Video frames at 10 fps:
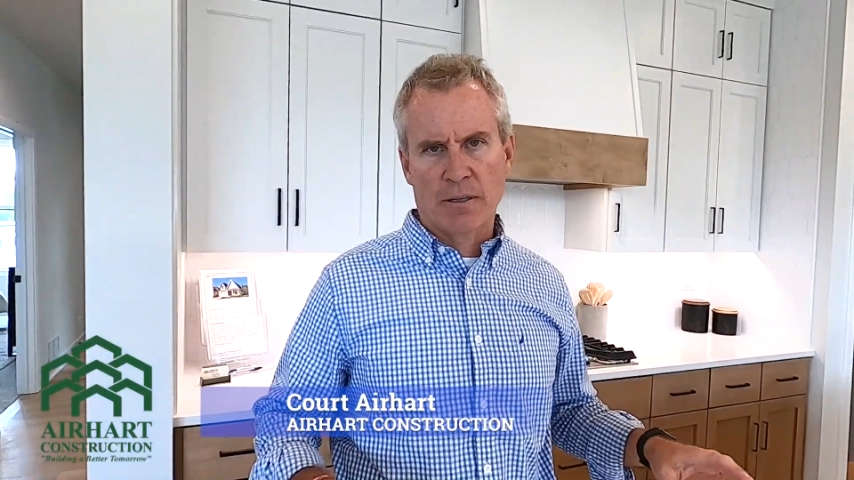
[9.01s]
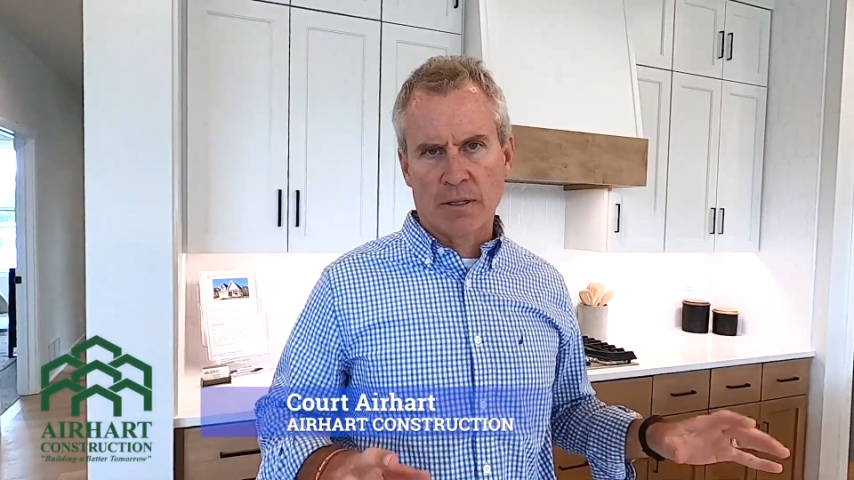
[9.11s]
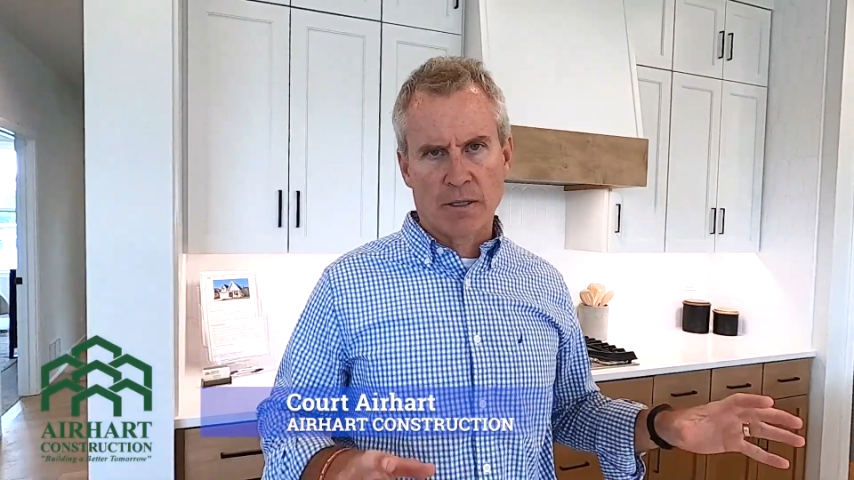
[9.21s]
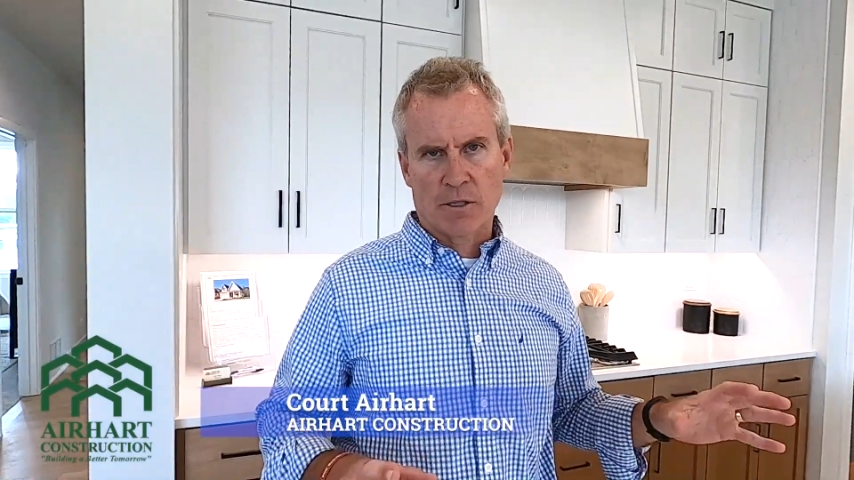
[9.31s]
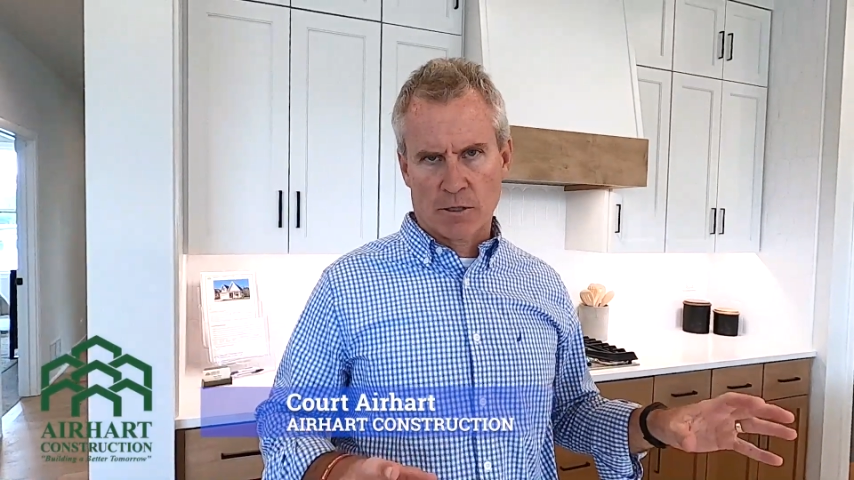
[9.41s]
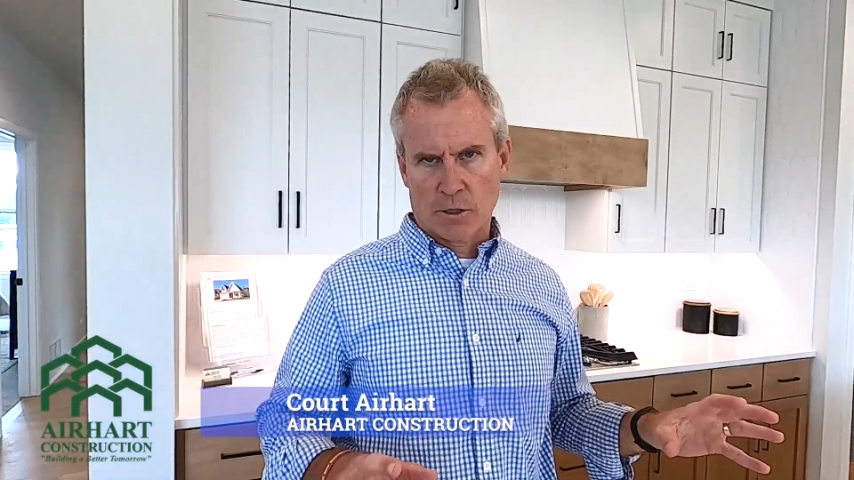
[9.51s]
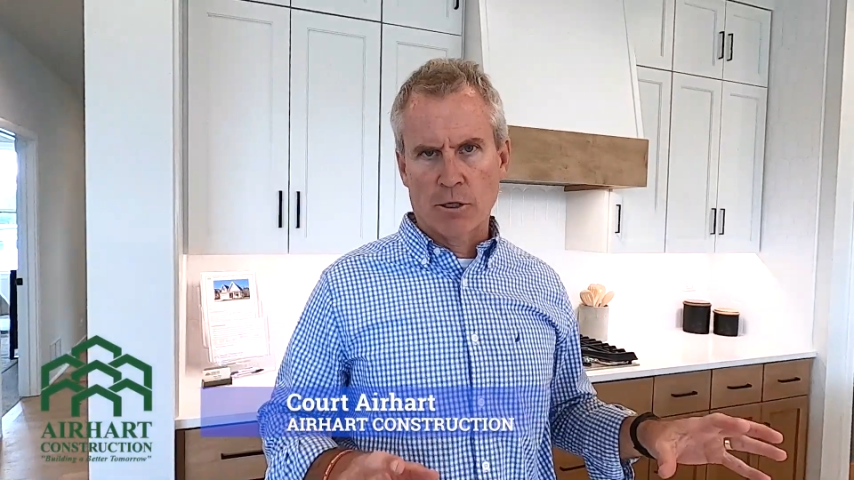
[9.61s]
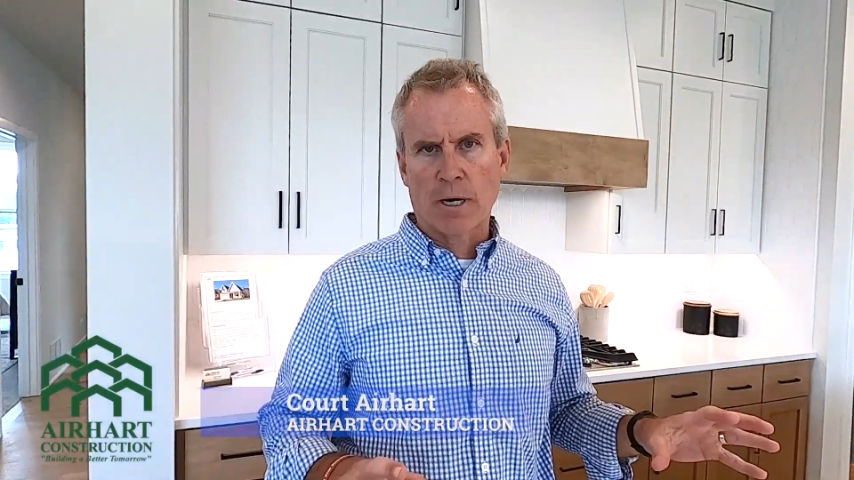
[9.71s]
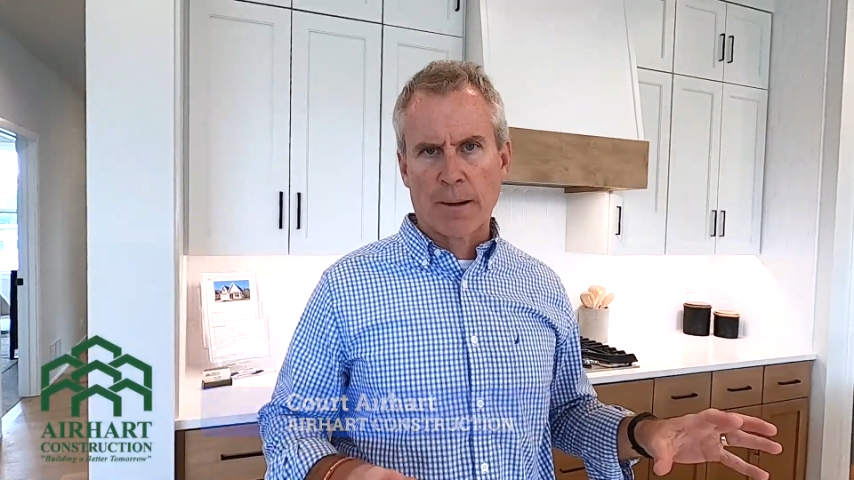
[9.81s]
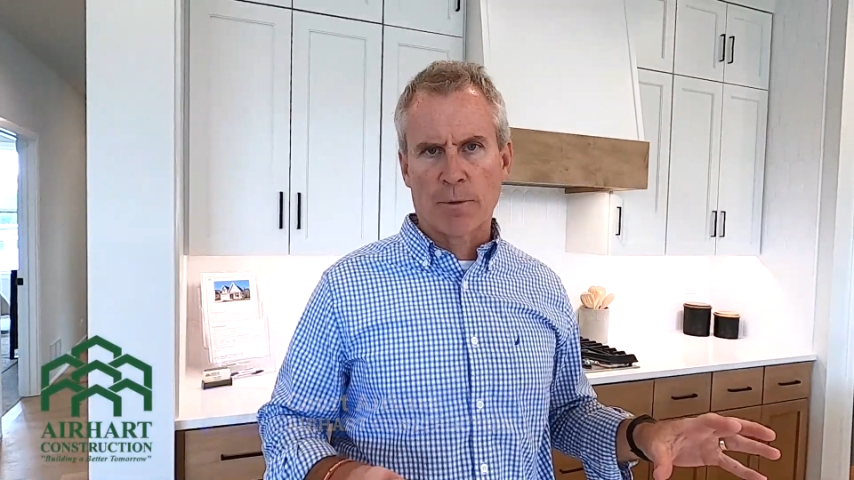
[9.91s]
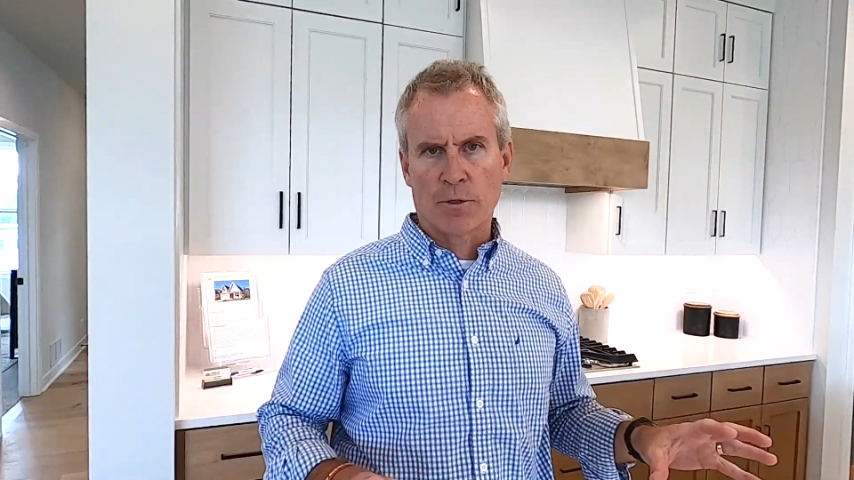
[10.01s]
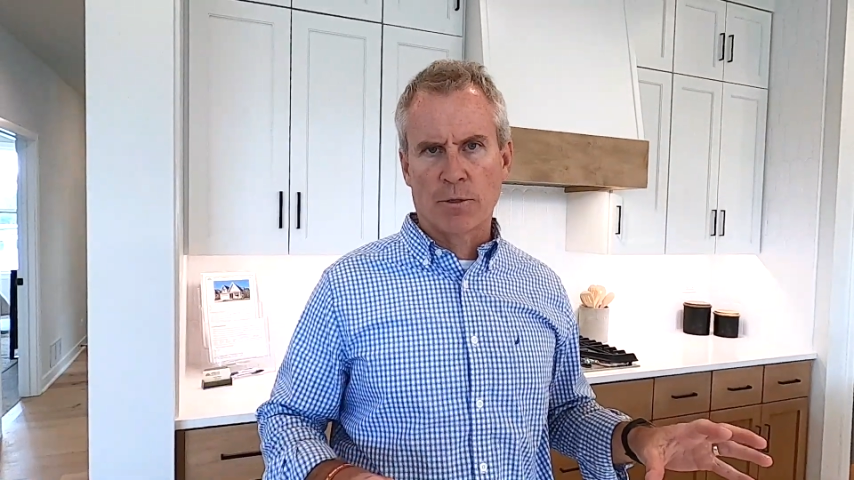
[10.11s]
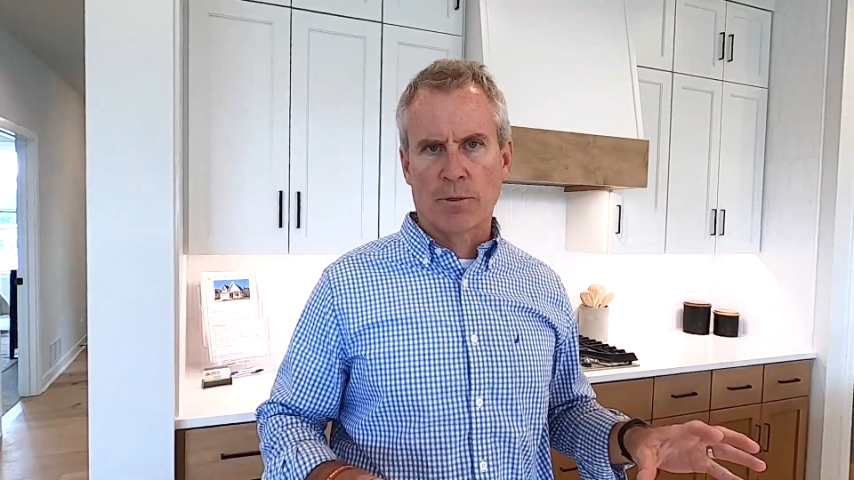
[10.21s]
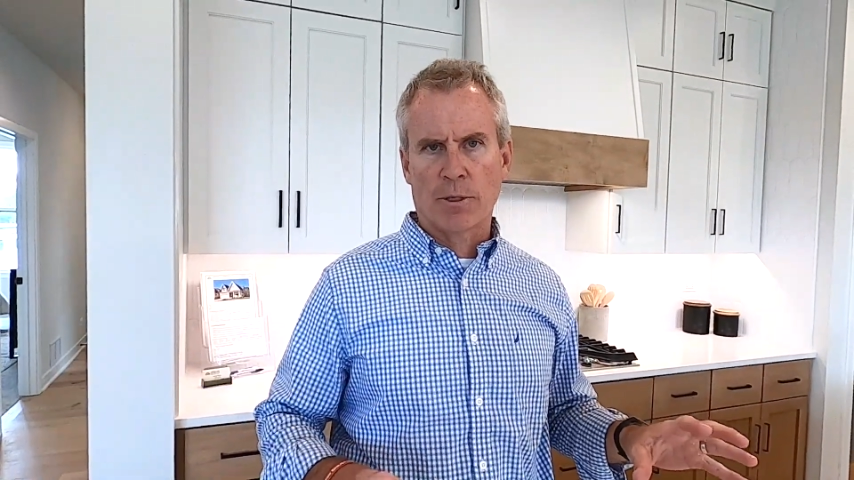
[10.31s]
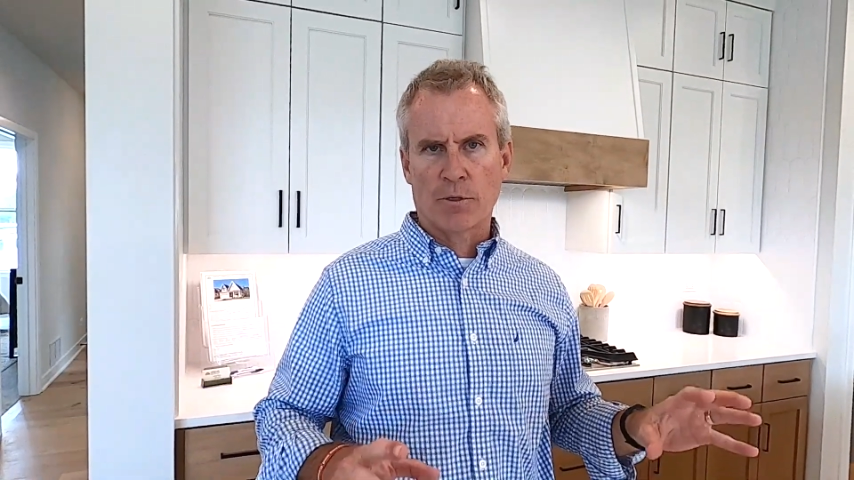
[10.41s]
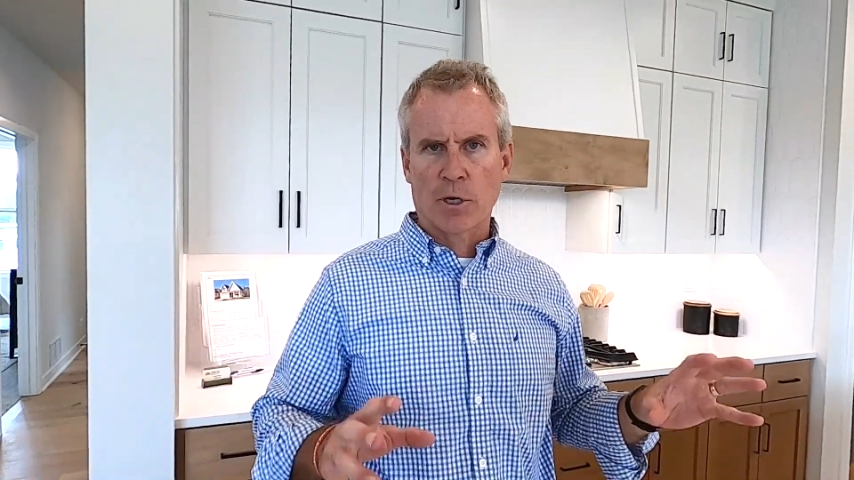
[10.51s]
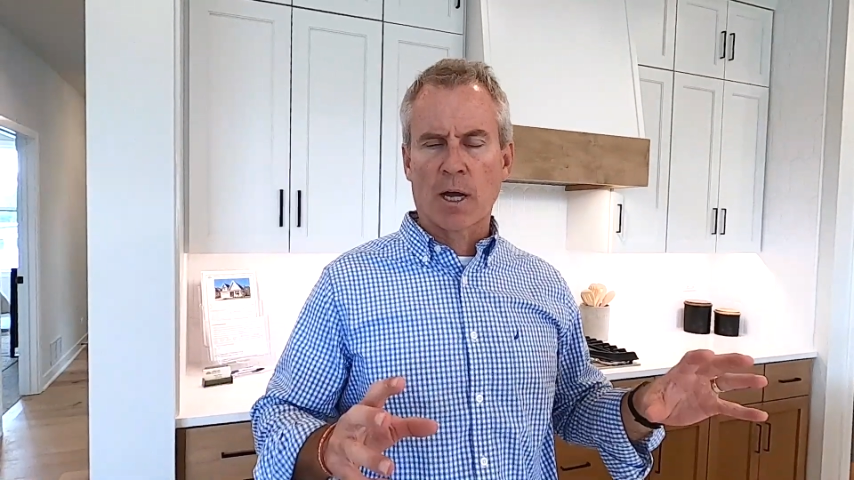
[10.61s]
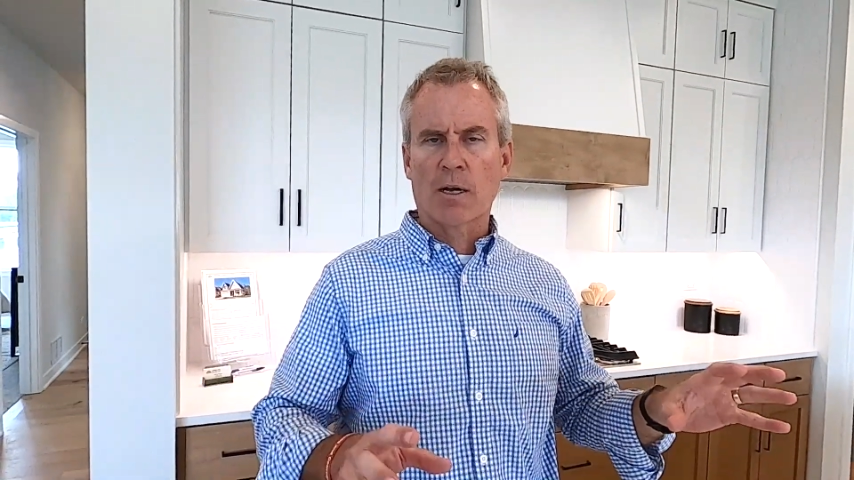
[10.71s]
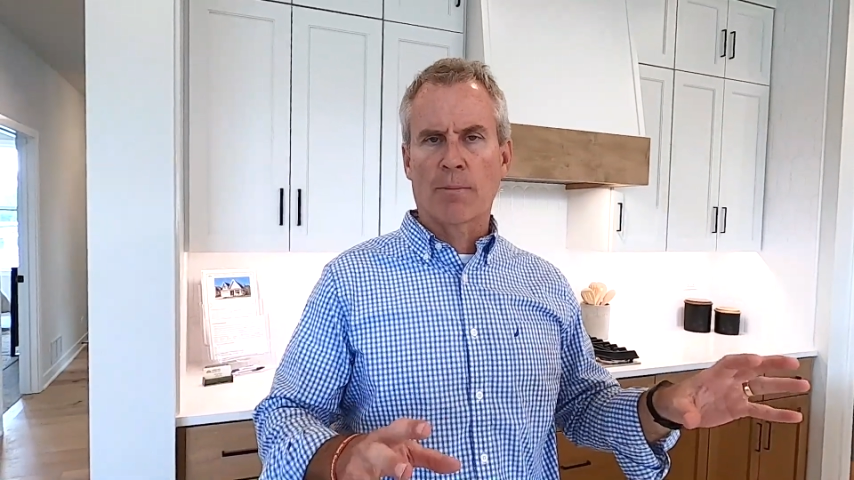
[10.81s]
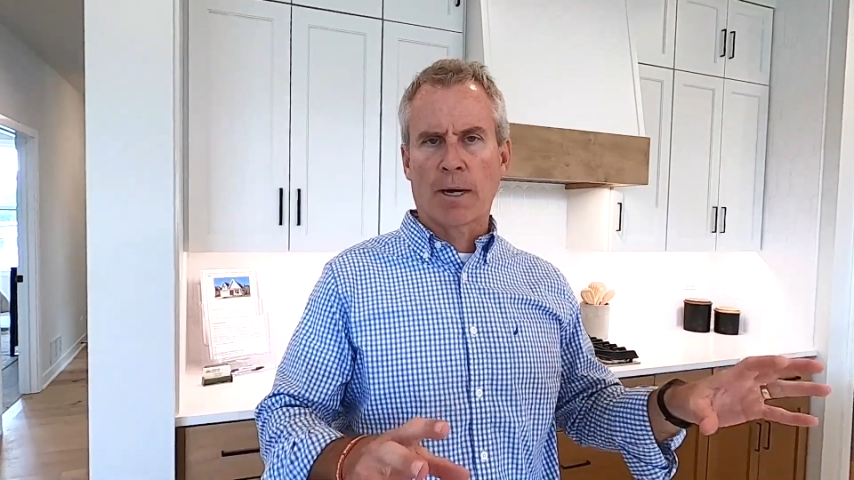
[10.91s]
I think this is a good opportunity to
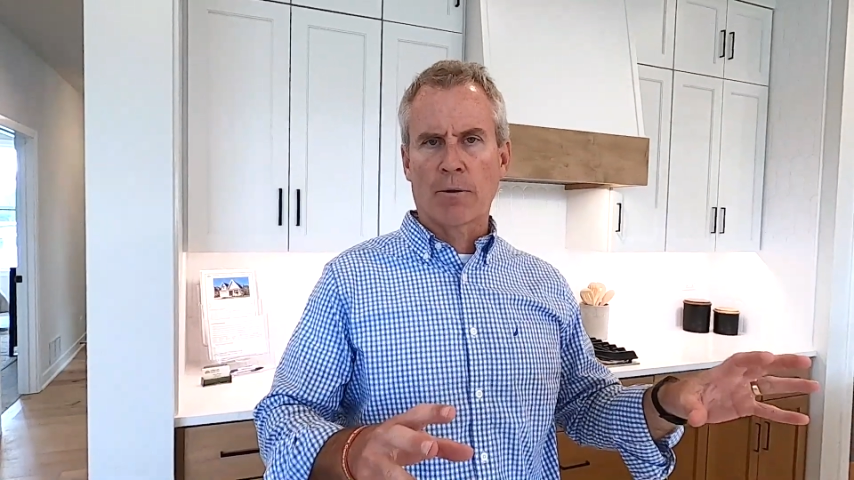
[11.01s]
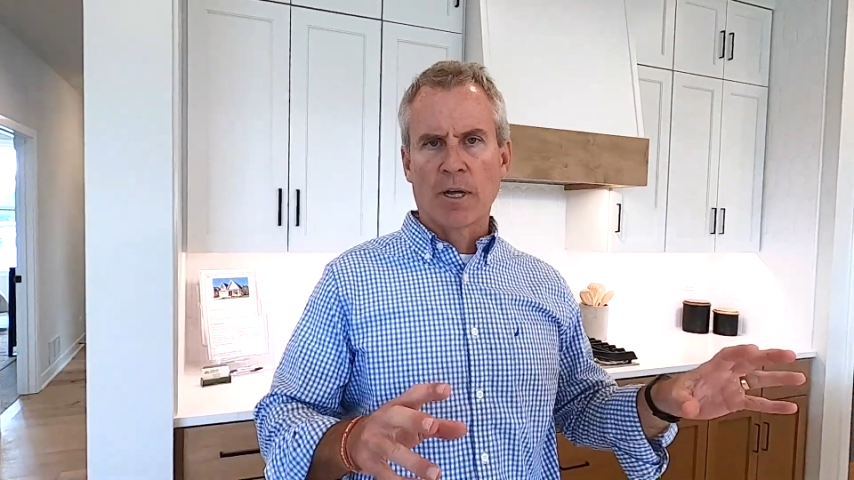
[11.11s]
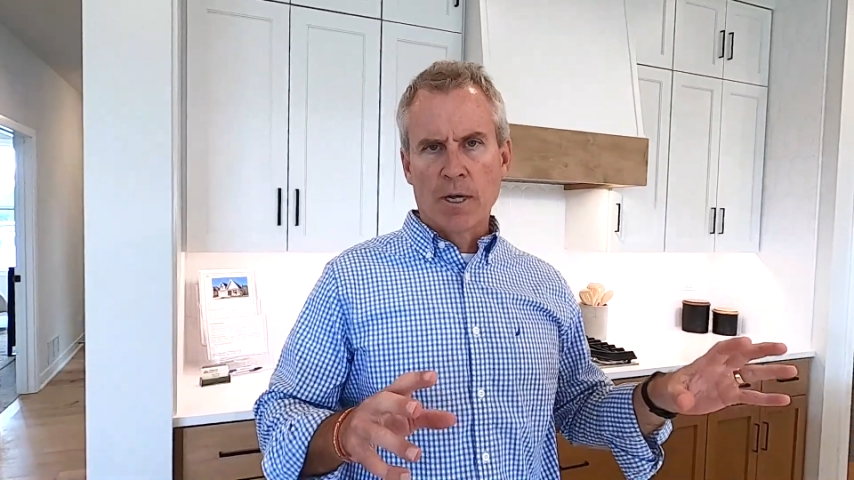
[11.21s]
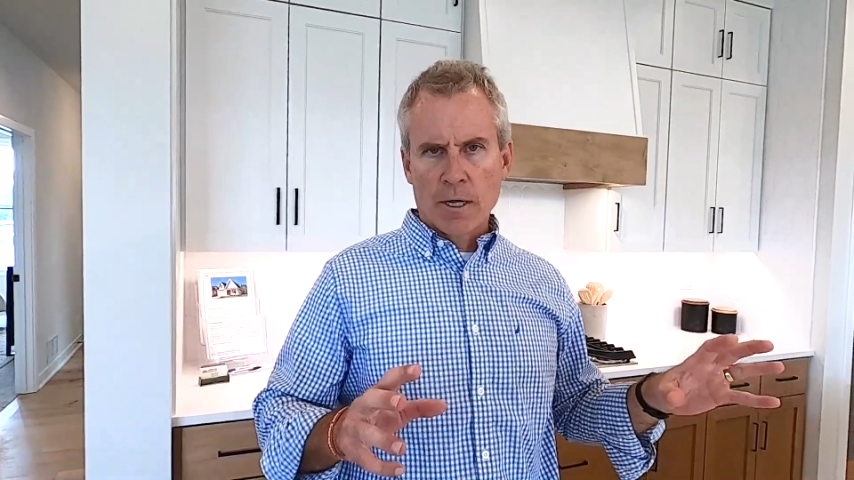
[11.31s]
talk about